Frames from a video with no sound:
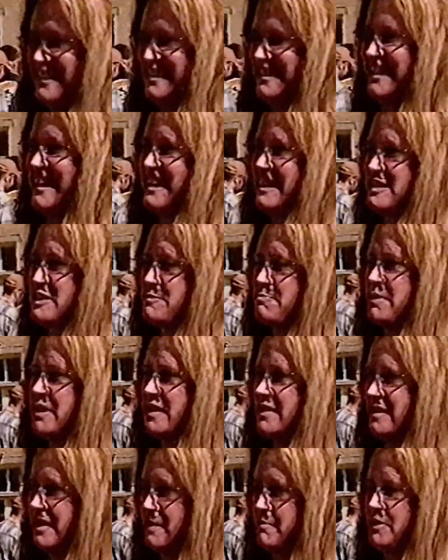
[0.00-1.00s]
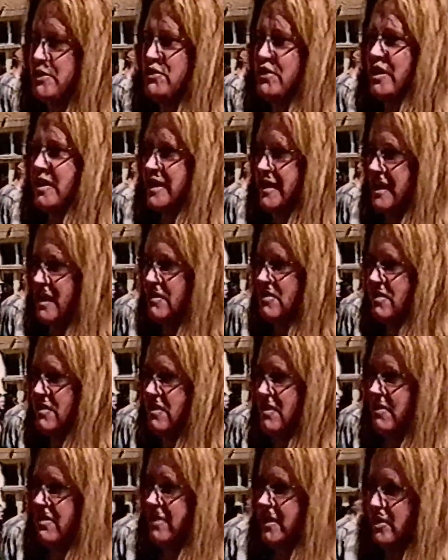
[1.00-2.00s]
This drug and alcohol
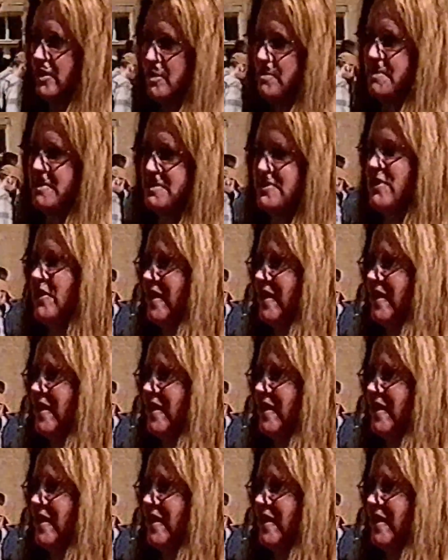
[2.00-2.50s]
counselor has her own